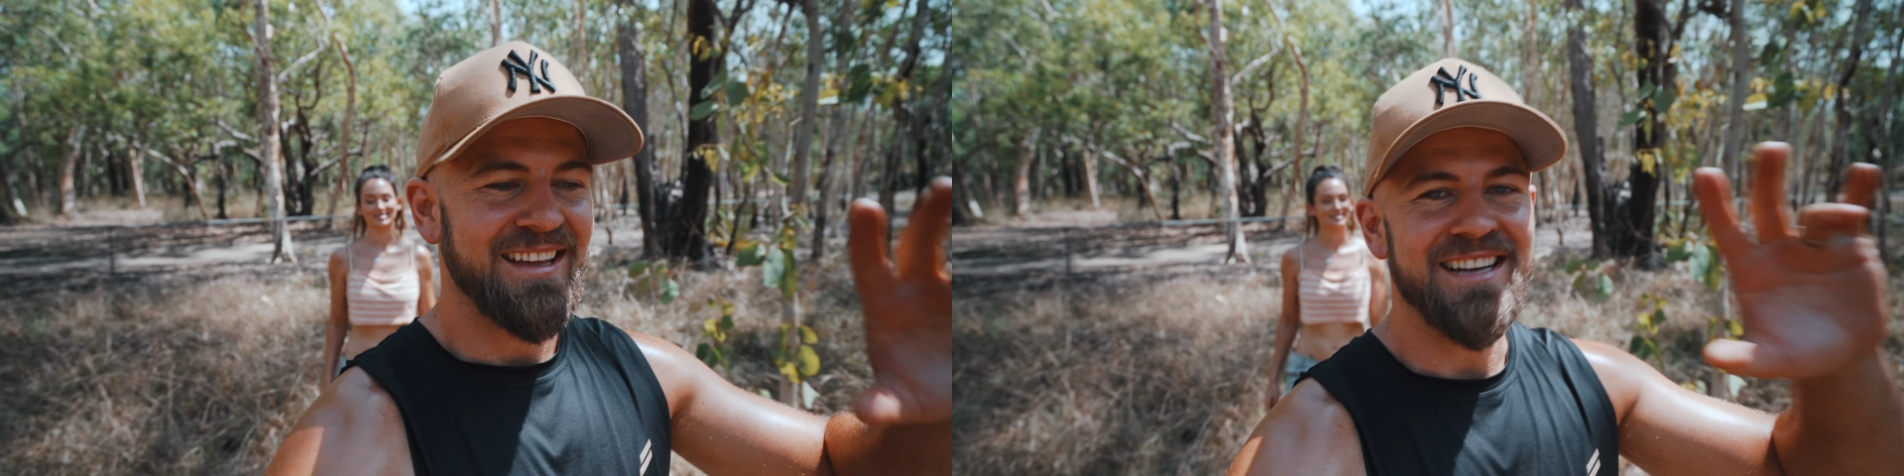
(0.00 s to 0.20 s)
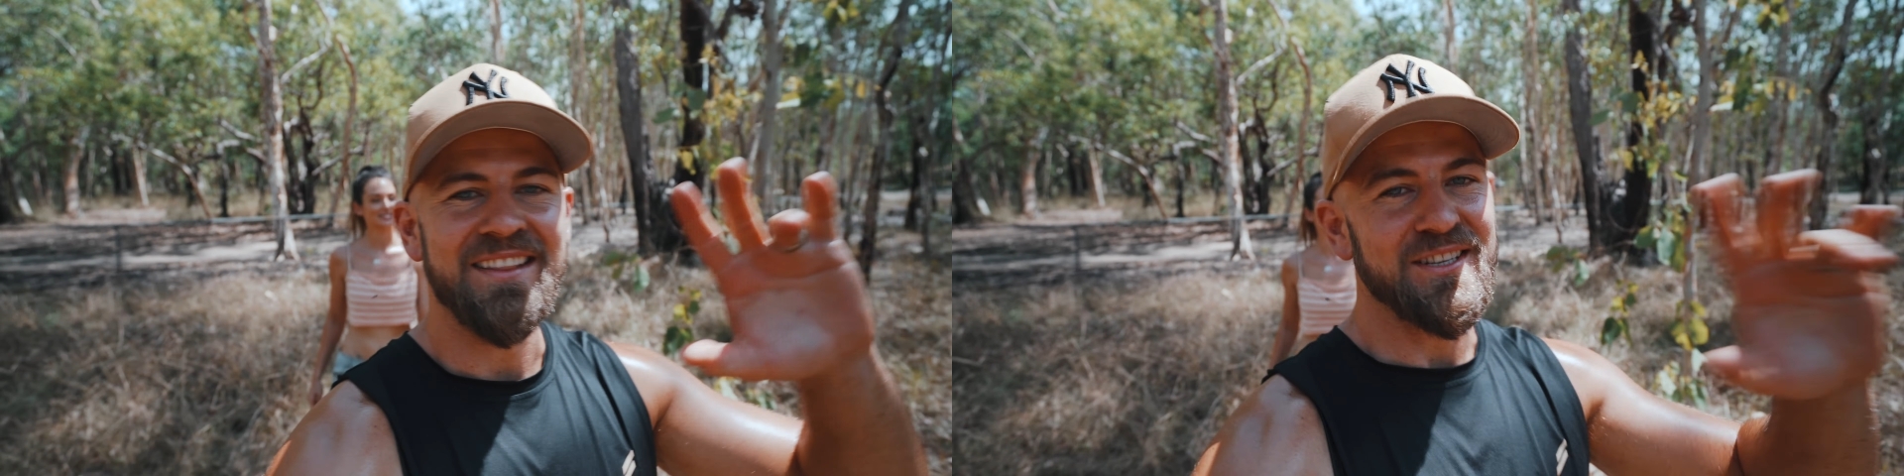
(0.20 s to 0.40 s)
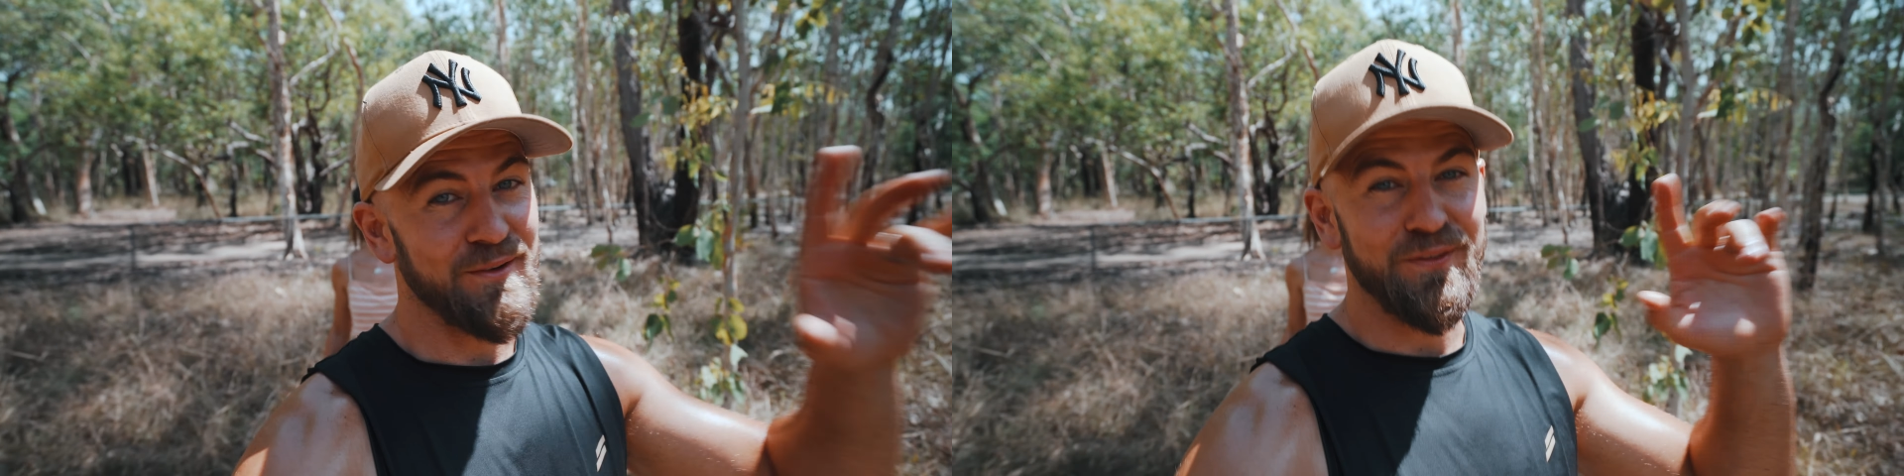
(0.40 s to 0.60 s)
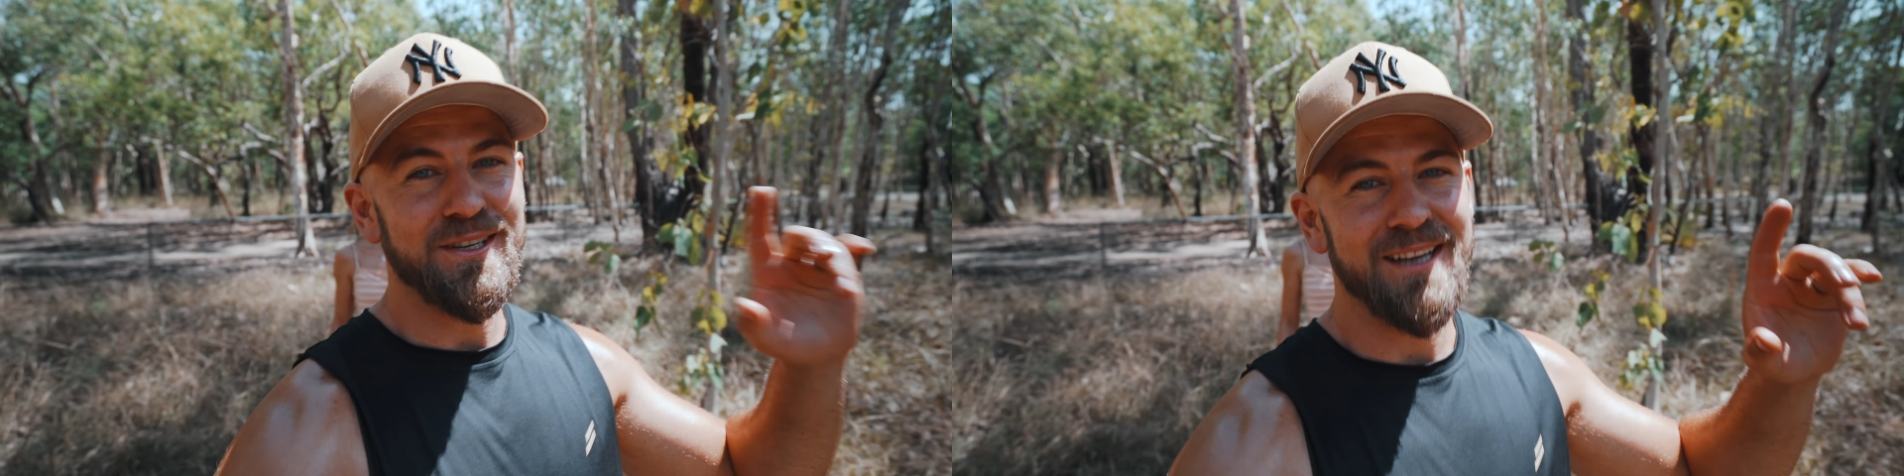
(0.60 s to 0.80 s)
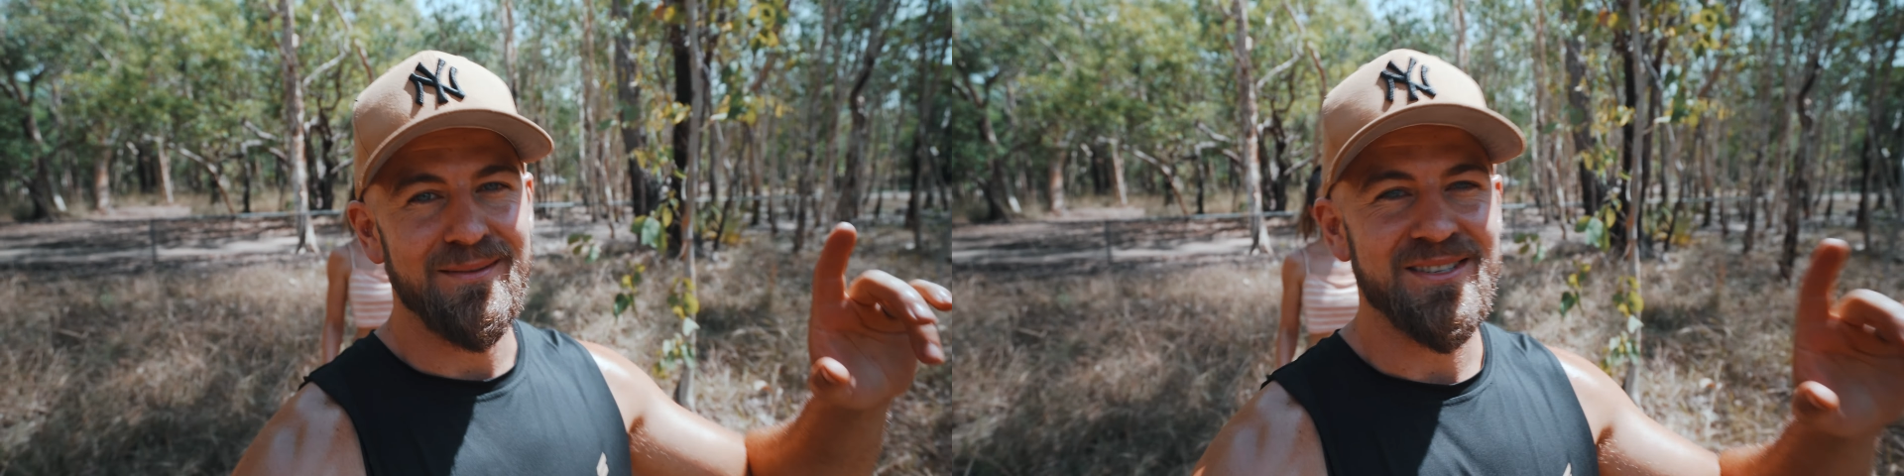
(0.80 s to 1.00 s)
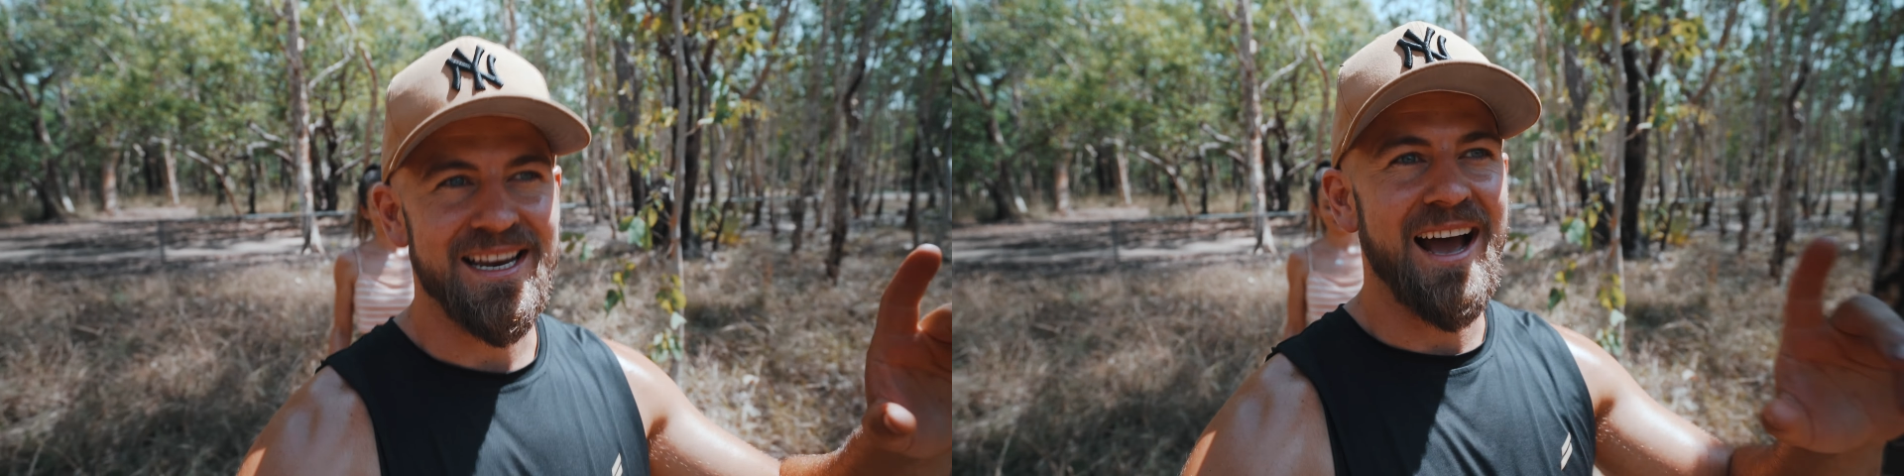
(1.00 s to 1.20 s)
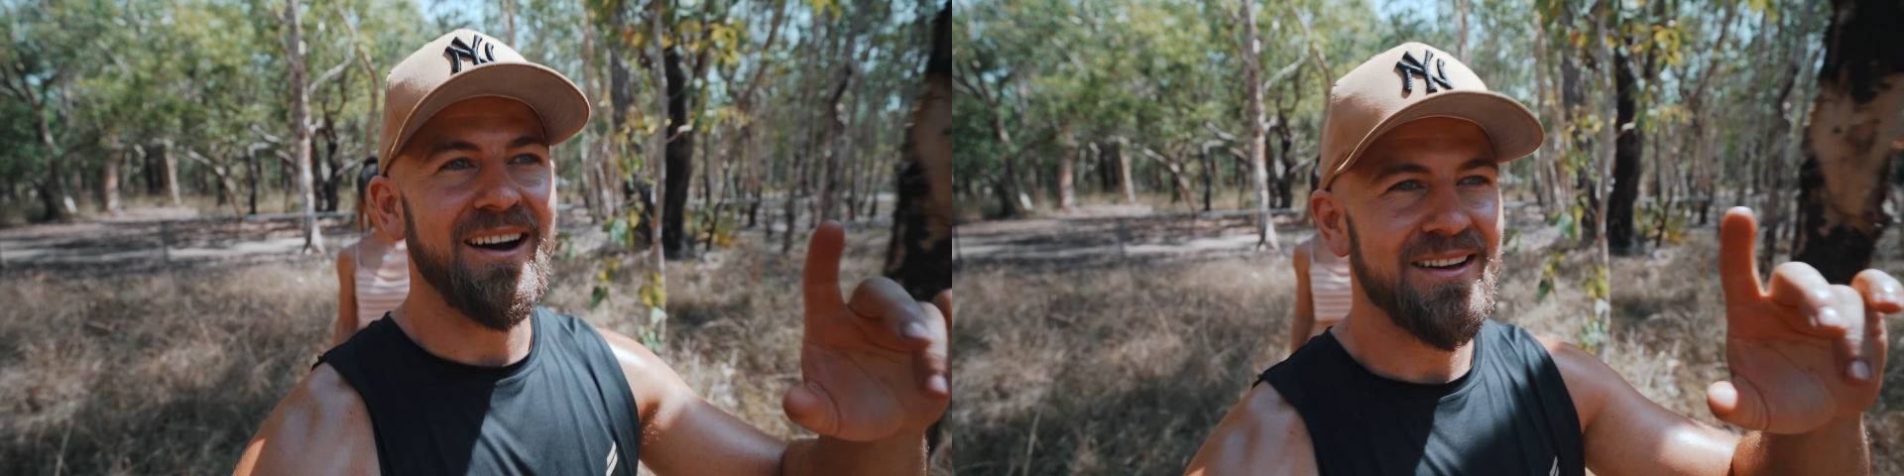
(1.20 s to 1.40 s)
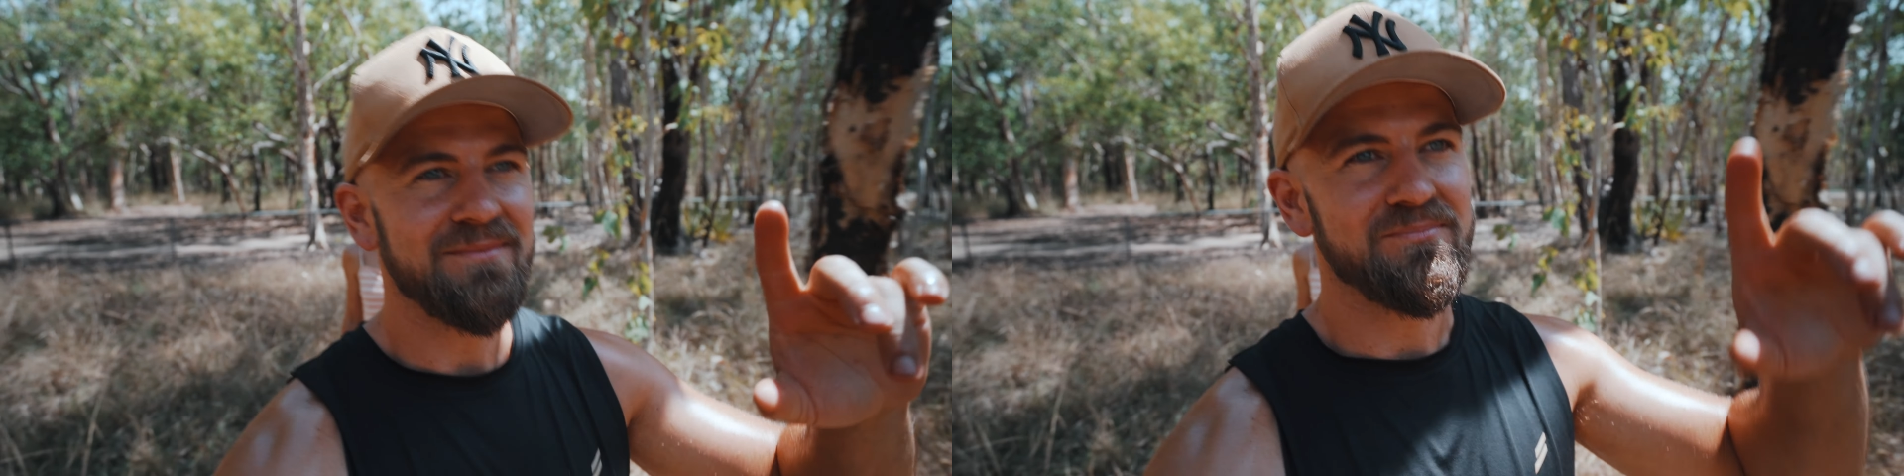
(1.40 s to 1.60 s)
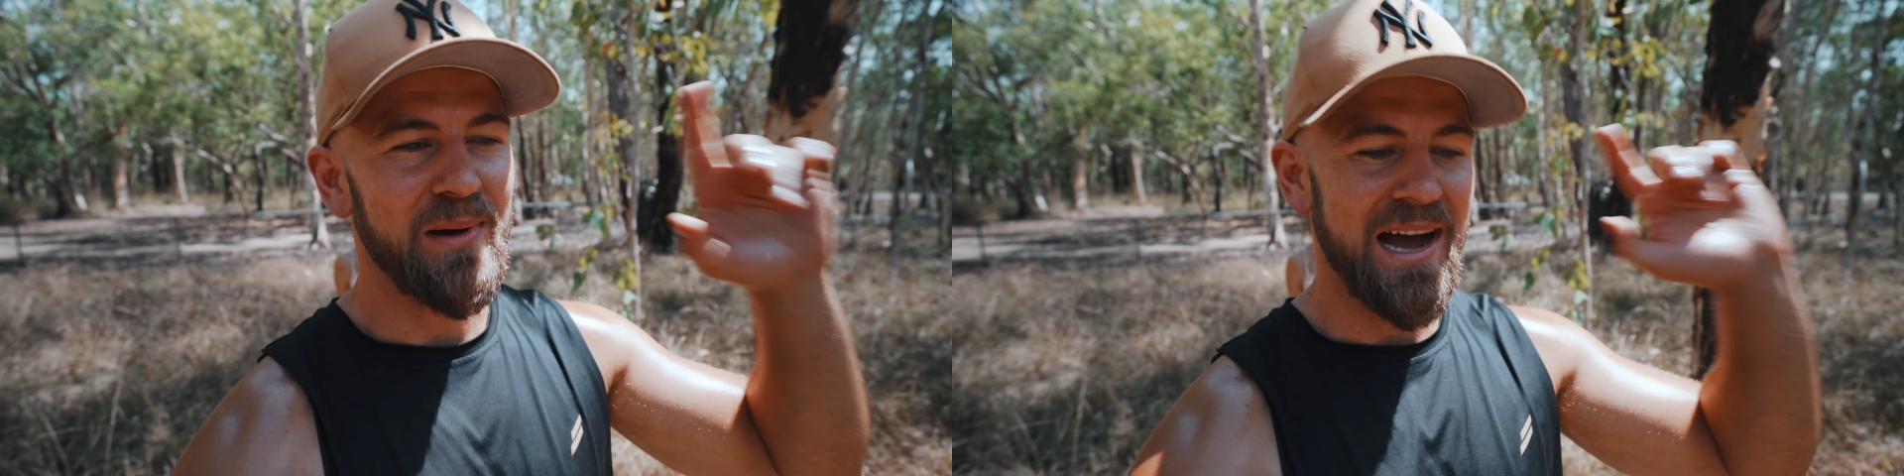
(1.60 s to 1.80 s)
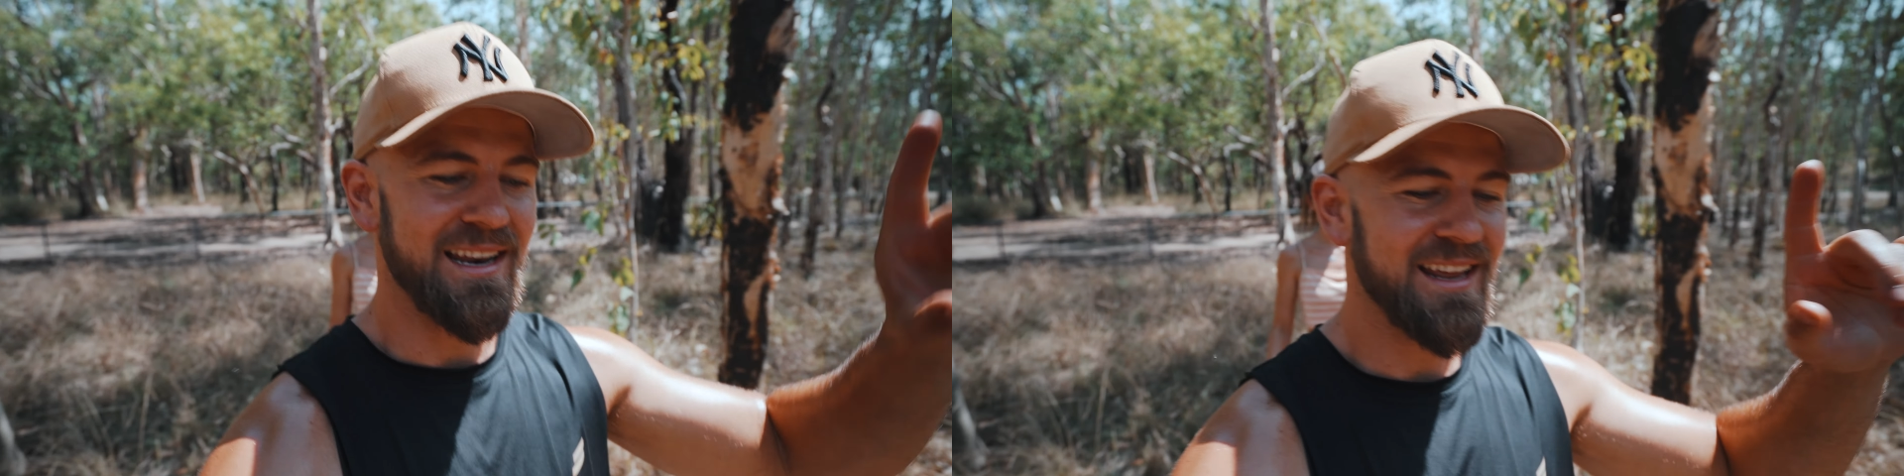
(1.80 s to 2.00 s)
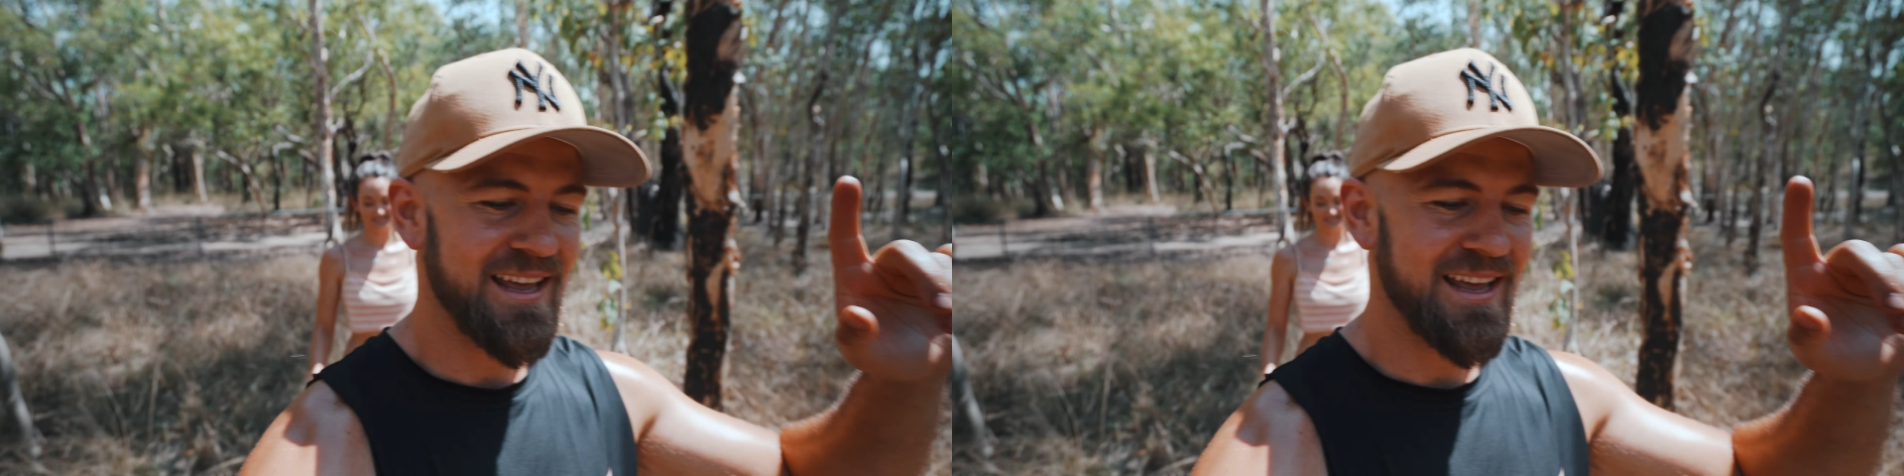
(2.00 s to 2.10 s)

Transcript: done this a few times now, but,